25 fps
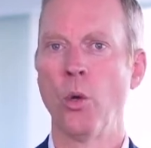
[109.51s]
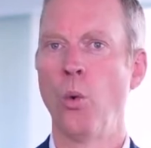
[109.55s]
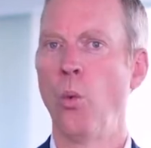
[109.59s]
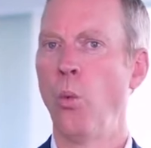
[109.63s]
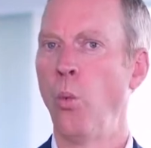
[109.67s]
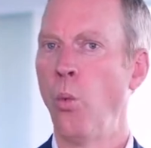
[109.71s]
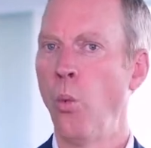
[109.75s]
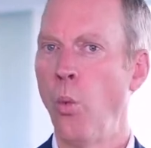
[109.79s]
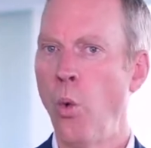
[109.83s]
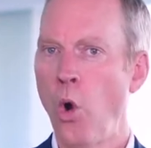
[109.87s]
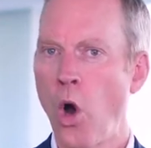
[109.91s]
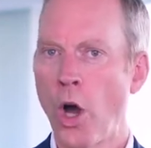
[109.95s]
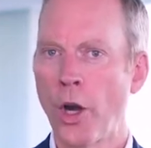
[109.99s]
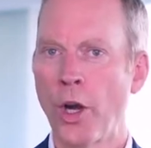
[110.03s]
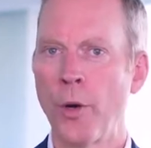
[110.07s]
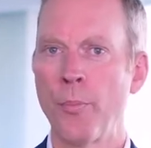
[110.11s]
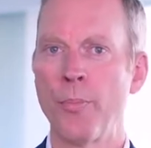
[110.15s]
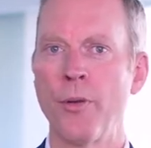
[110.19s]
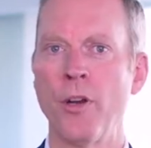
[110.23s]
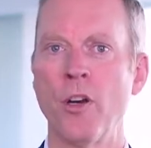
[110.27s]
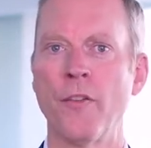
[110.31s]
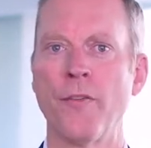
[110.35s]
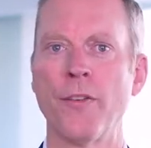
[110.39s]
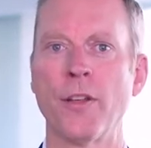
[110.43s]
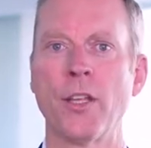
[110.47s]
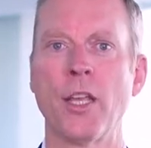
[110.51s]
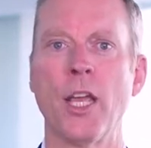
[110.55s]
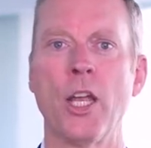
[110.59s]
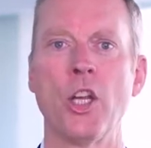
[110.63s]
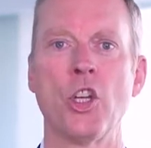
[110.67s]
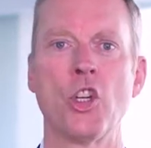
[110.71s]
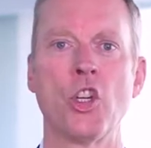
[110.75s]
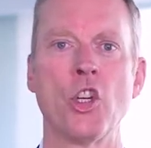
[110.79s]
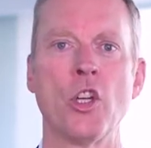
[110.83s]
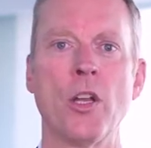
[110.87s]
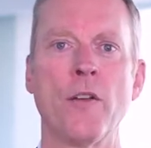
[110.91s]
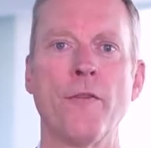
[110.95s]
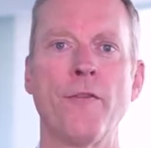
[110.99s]
water
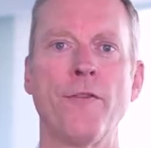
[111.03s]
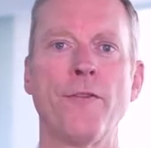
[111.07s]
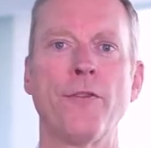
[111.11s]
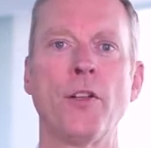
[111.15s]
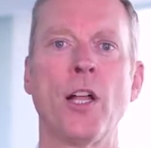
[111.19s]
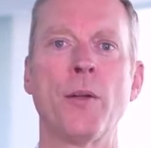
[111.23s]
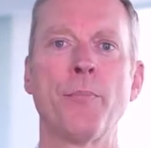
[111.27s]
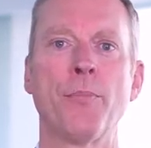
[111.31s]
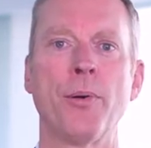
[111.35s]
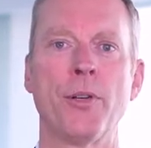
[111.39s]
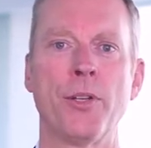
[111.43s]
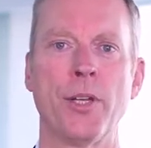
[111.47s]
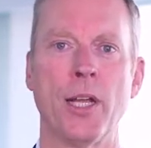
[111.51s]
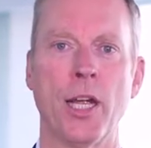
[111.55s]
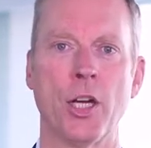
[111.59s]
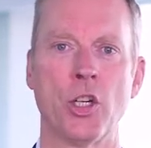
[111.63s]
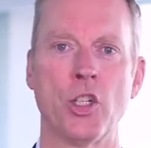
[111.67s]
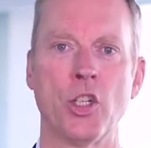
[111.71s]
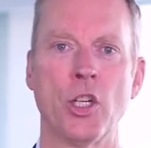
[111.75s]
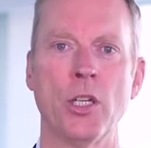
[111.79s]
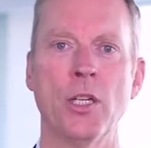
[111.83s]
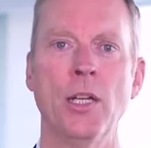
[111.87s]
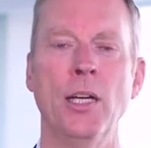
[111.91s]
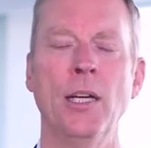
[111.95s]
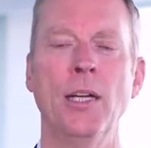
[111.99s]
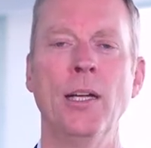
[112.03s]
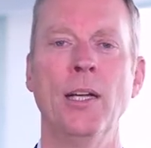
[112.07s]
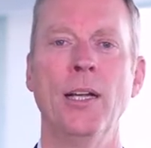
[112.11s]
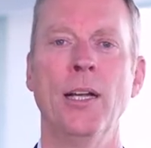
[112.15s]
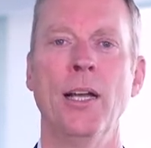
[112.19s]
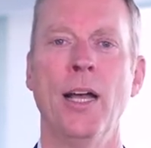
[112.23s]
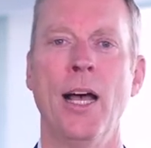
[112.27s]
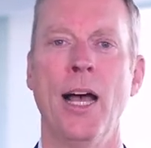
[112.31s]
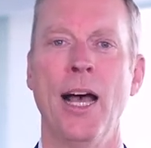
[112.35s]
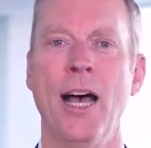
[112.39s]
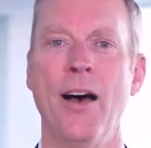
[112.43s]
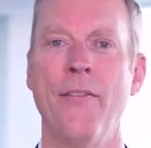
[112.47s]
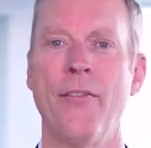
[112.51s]
purification, and flood protection
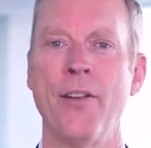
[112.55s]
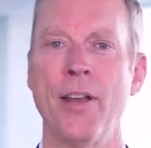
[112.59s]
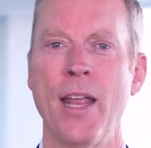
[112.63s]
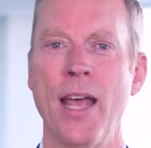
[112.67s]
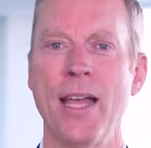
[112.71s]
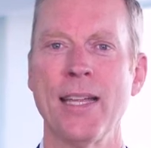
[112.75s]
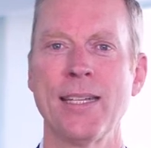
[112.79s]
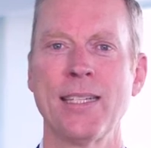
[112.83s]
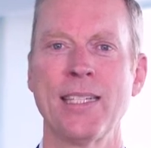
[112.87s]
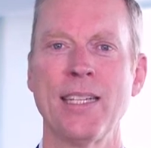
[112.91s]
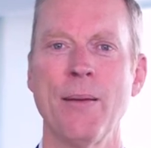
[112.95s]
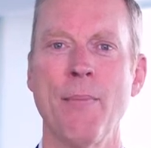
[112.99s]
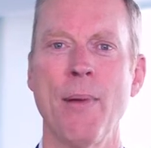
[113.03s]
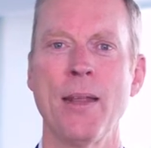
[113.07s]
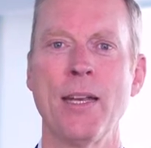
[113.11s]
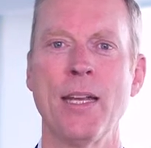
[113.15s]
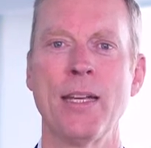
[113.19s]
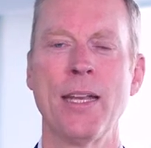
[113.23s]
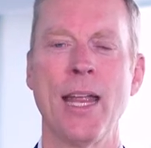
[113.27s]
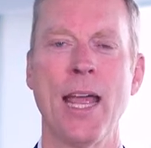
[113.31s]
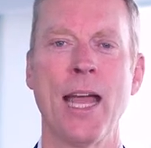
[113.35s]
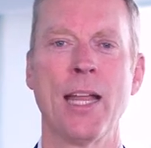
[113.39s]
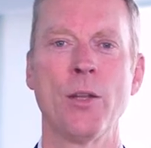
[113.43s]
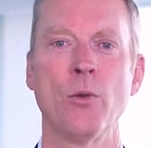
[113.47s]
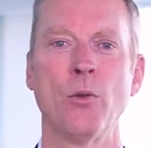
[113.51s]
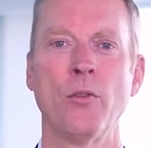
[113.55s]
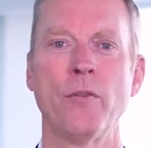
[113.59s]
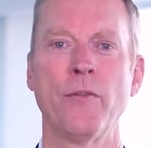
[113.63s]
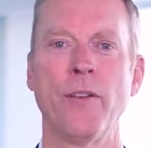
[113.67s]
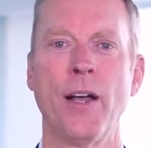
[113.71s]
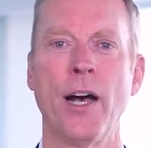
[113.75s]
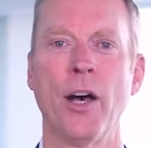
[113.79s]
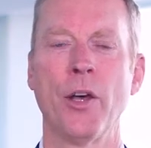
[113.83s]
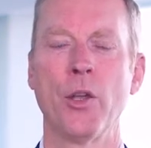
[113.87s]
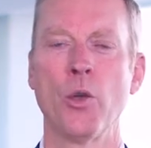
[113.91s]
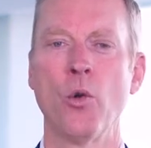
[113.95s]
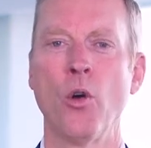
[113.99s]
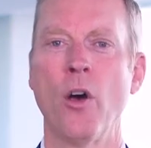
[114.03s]
have an estimated annual
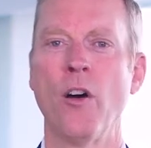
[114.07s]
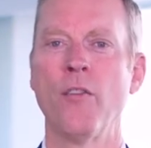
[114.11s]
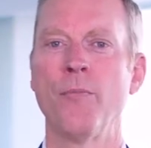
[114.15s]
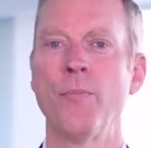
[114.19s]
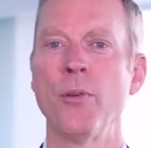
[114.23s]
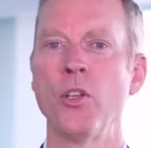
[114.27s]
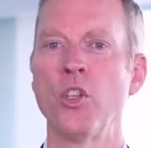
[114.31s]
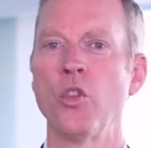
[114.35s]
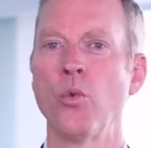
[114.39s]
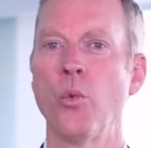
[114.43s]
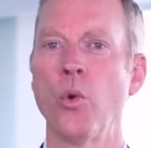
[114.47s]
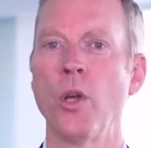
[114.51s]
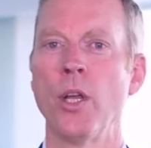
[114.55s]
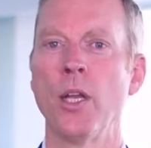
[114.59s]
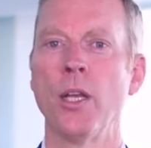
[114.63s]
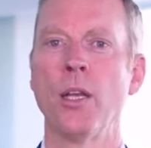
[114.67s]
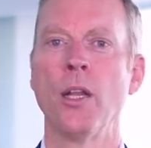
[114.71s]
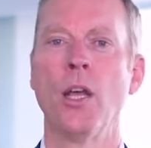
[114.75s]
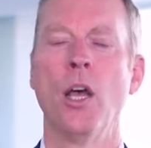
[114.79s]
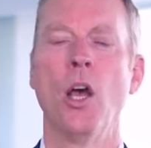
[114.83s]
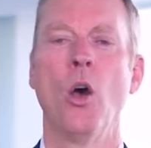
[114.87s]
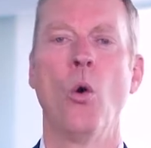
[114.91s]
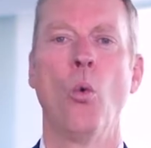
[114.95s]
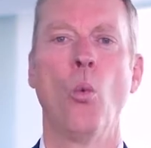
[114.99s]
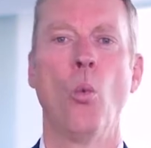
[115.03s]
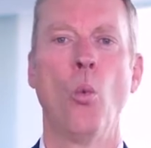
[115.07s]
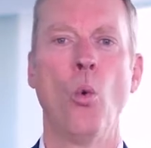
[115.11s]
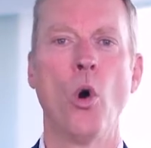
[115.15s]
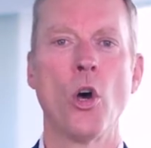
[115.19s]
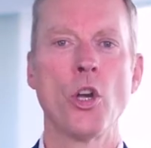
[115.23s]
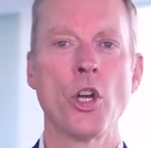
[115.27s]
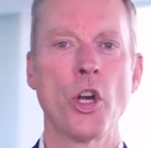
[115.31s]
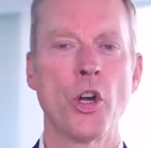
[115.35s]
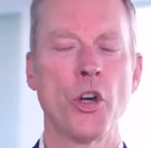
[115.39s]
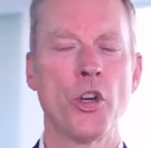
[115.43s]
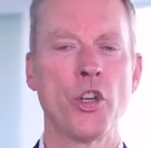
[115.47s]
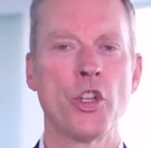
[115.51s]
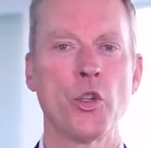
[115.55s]
value of between one
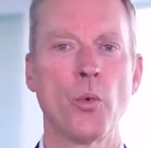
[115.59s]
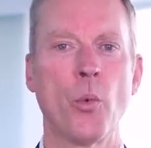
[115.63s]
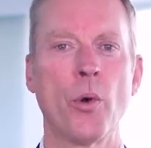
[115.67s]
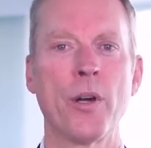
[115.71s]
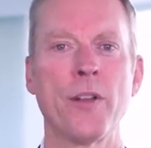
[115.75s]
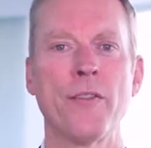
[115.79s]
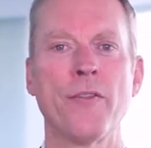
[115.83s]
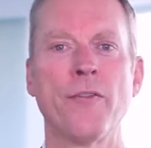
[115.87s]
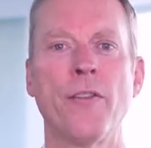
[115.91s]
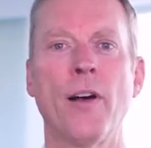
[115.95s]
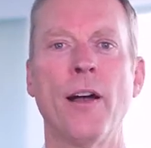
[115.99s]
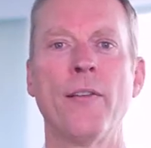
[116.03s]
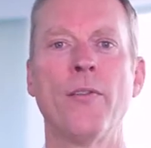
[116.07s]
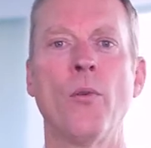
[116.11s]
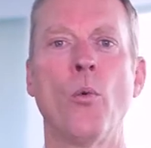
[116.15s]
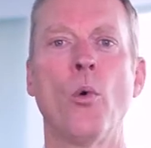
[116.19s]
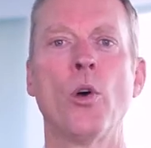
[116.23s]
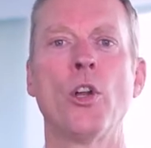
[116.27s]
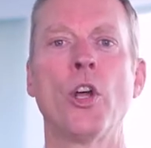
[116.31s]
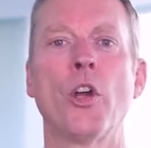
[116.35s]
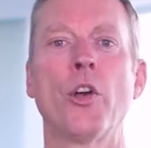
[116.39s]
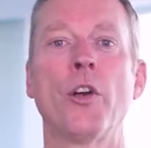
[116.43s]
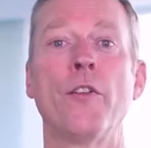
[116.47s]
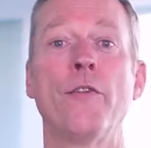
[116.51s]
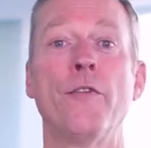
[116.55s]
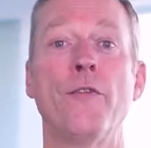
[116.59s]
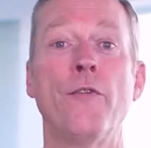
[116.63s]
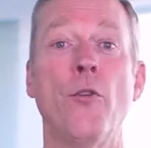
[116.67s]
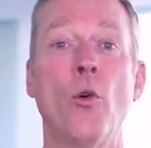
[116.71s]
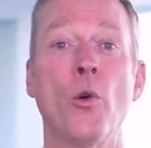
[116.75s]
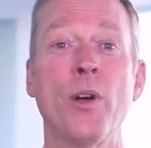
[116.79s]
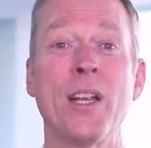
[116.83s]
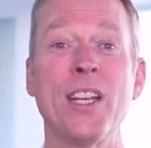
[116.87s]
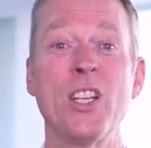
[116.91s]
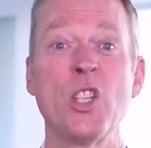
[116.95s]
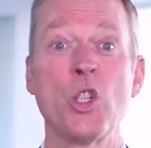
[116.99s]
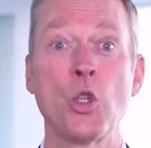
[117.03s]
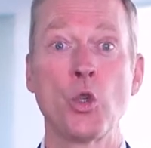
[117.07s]
hundred twenty-five and one hundred
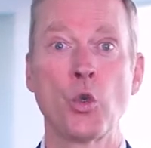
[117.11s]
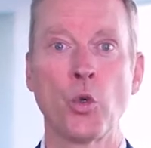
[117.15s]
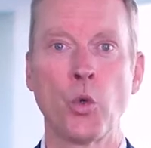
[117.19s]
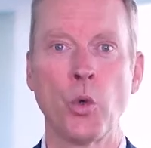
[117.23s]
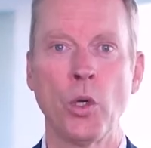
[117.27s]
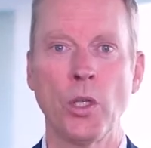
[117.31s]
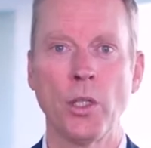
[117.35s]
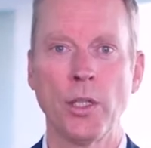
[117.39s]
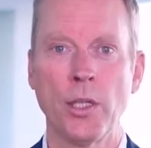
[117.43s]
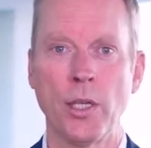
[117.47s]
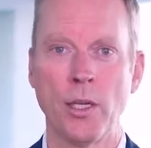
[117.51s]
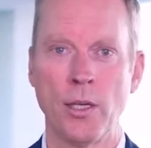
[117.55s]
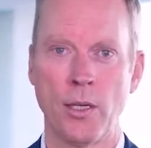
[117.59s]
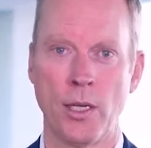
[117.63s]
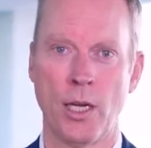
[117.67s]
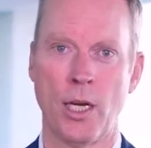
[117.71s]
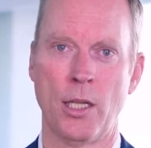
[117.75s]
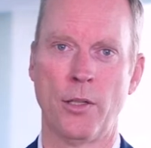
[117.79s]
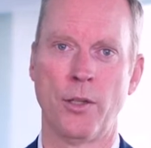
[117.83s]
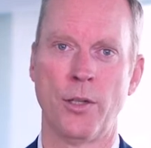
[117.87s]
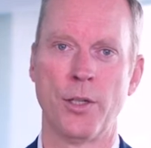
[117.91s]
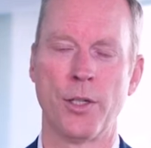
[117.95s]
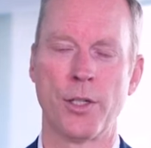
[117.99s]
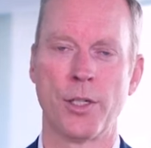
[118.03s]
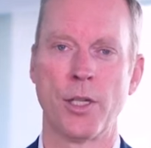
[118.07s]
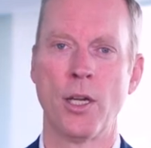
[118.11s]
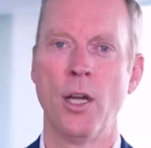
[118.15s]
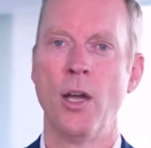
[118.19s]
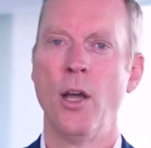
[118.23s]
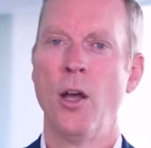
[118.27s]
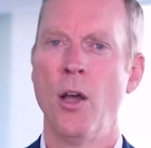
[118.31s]
forty trillion dollars,